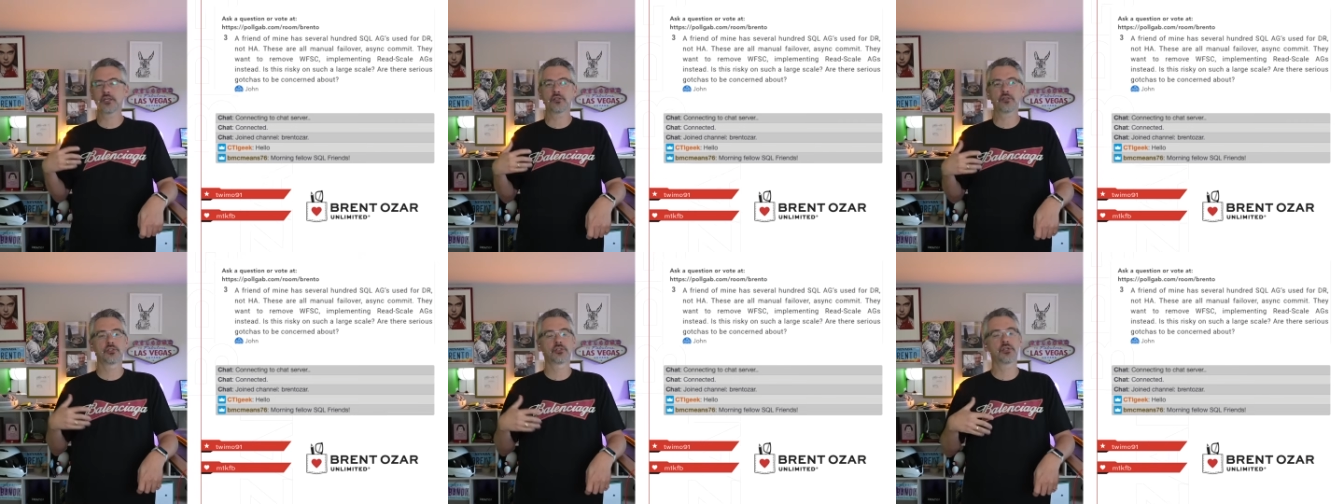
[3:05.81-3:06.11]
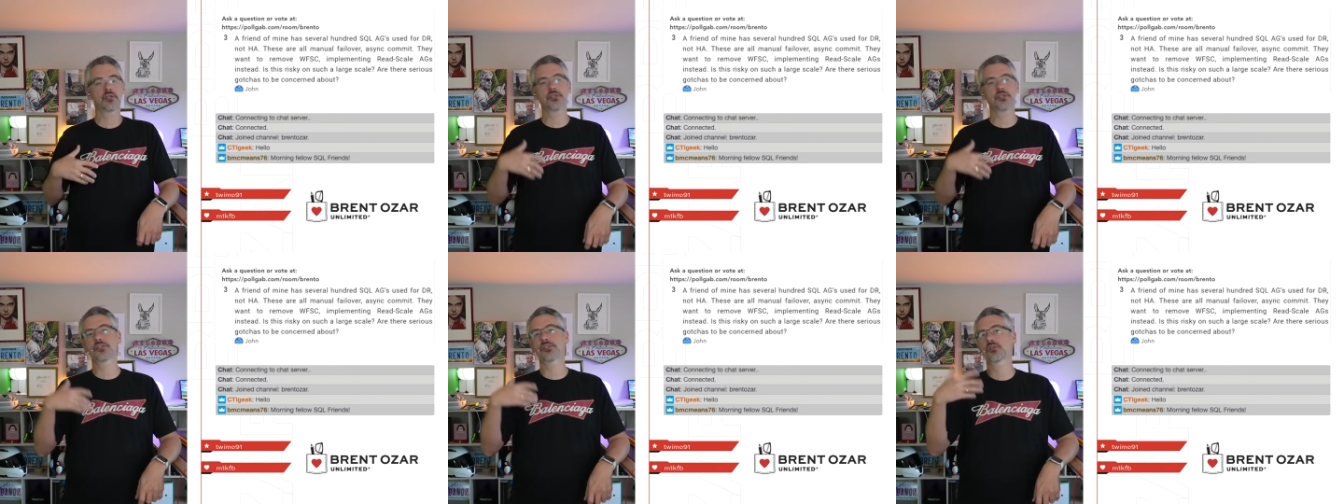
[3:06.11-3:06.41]

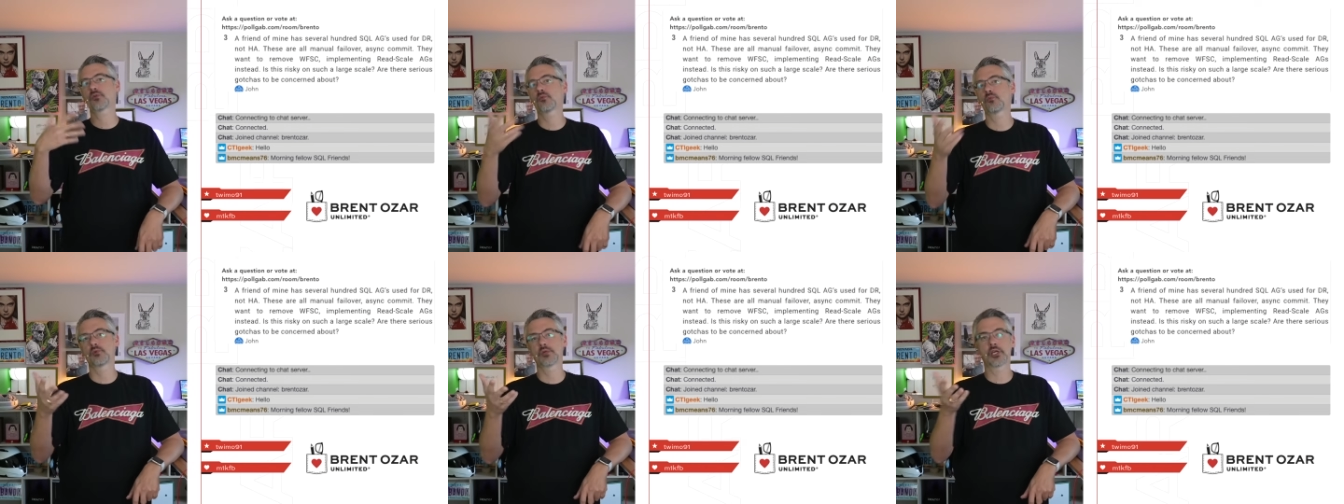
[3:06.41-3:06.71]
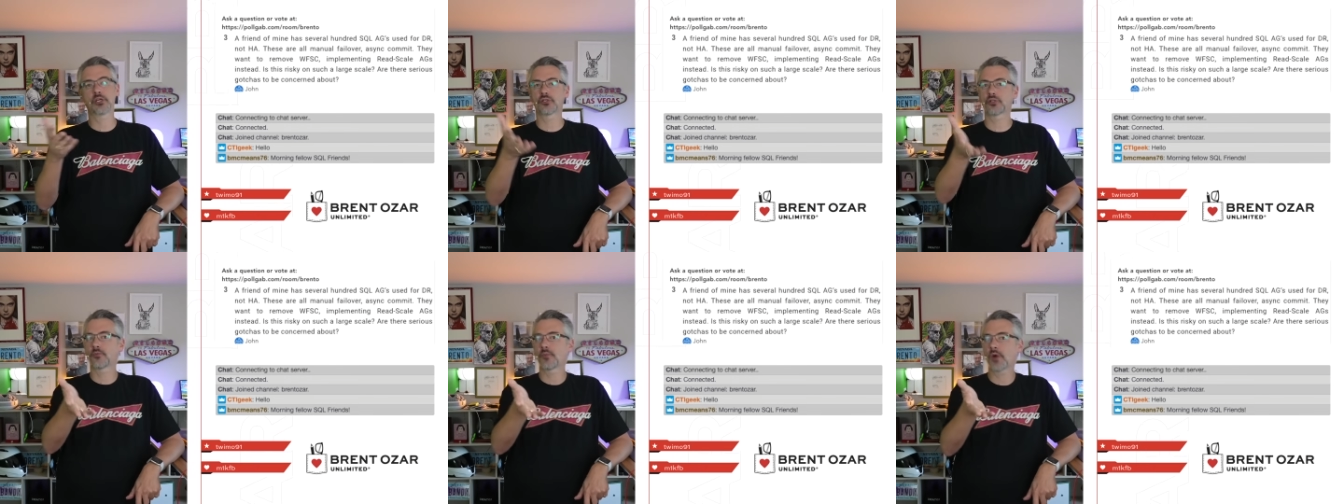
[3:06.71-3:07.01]
just
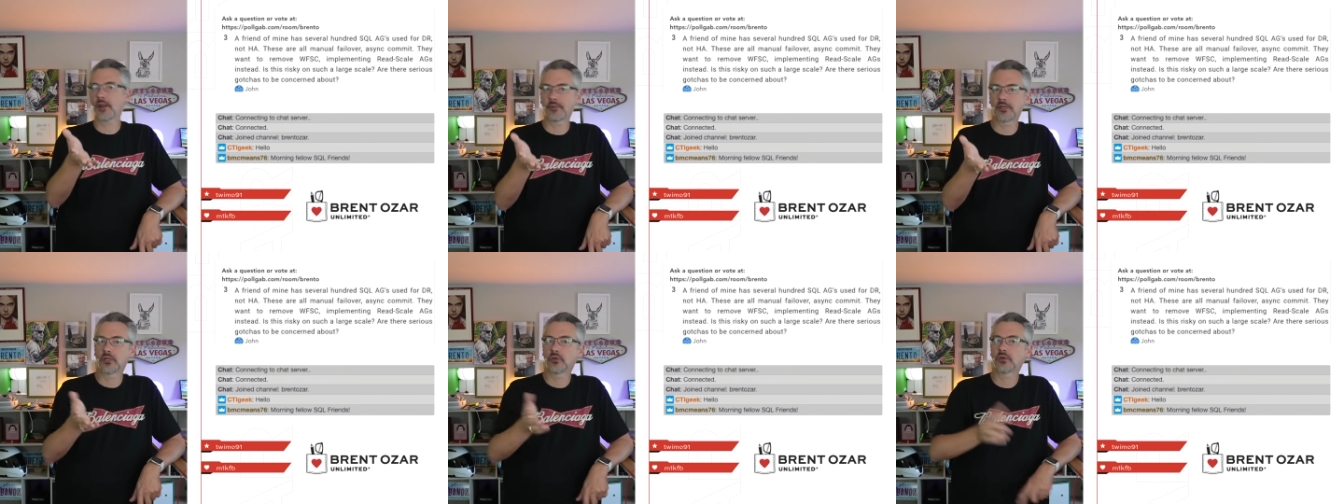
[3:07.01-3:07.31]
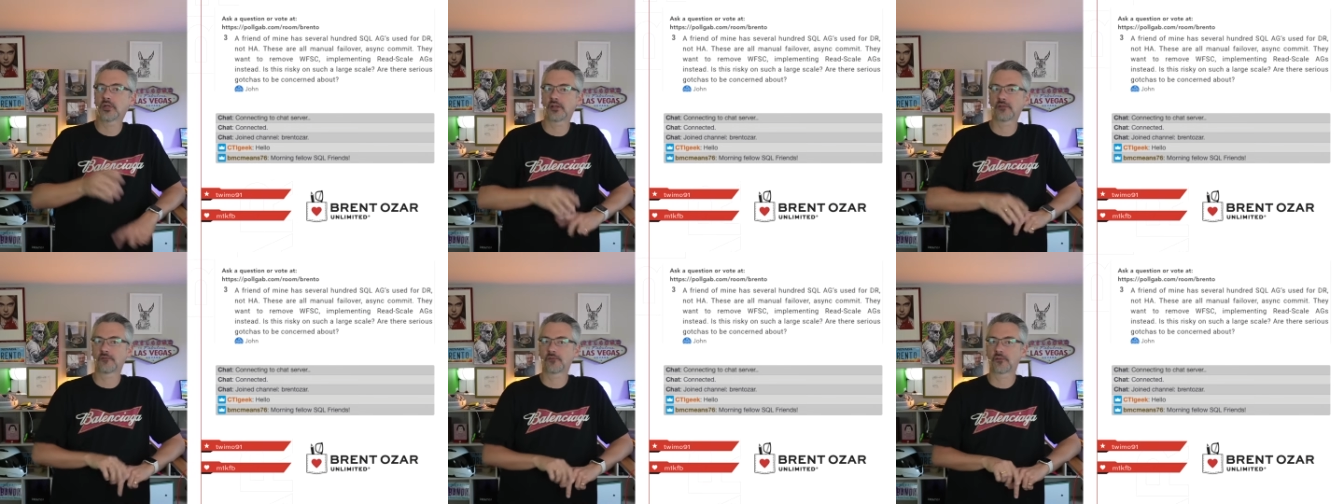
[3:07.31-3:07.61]
because you're probably doing
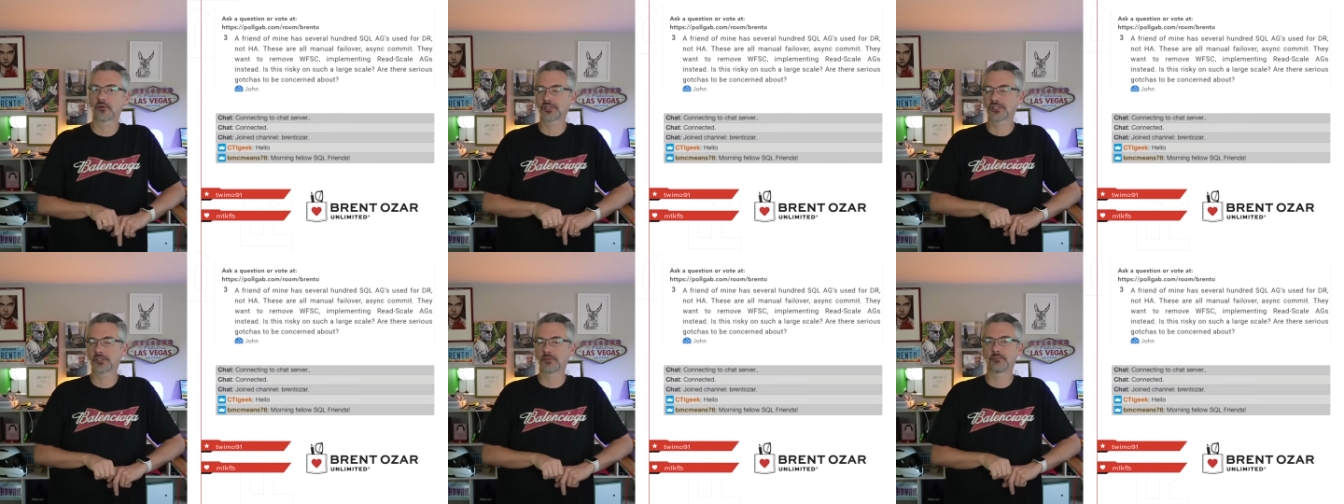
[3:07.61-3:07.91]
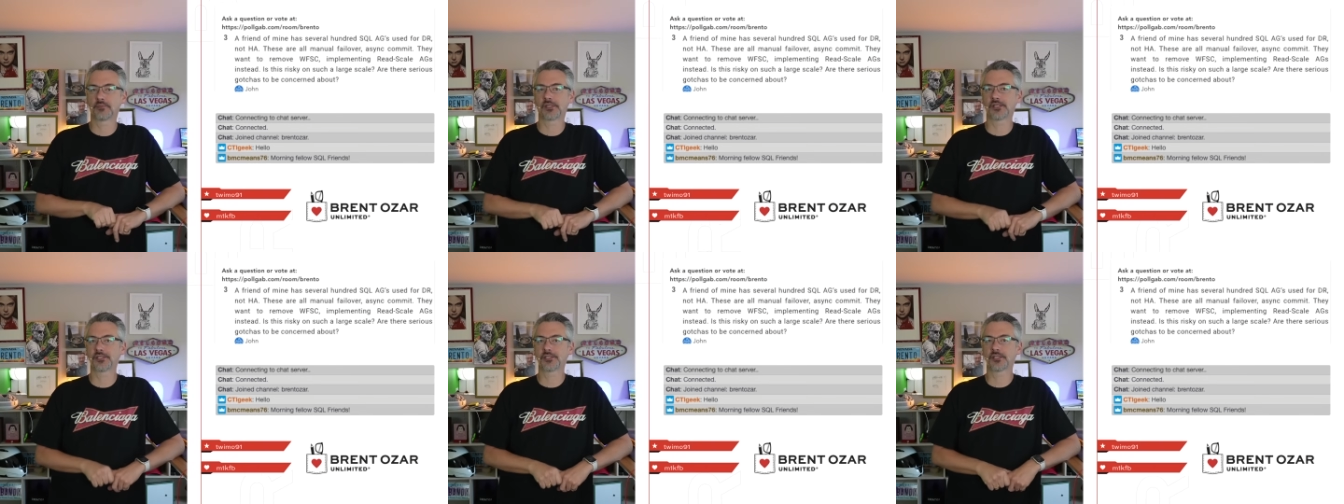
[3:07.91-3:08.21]
it for
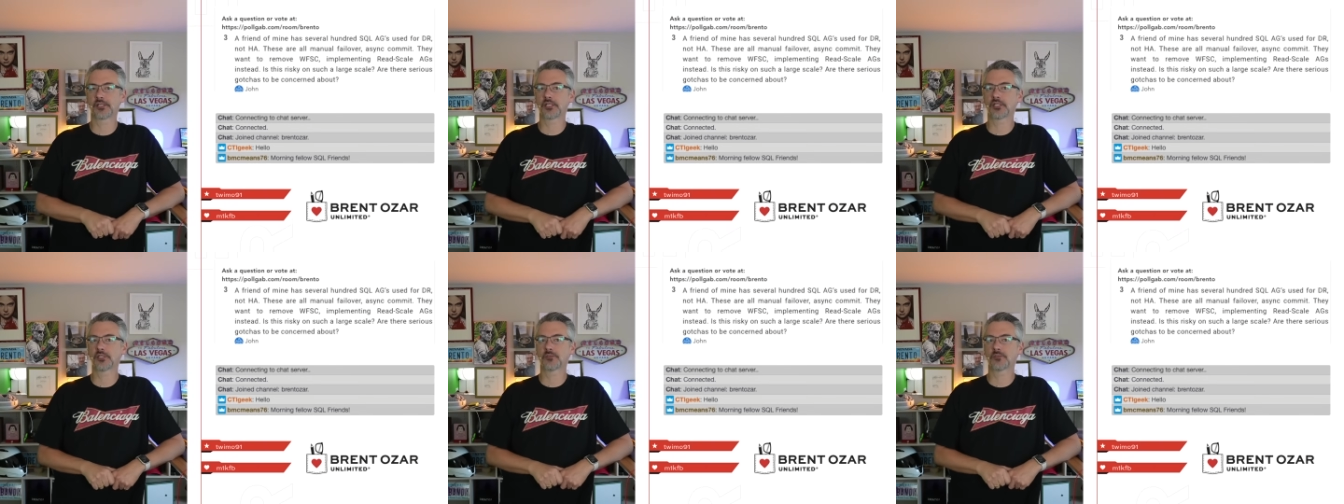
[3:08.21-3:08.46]
simplicity's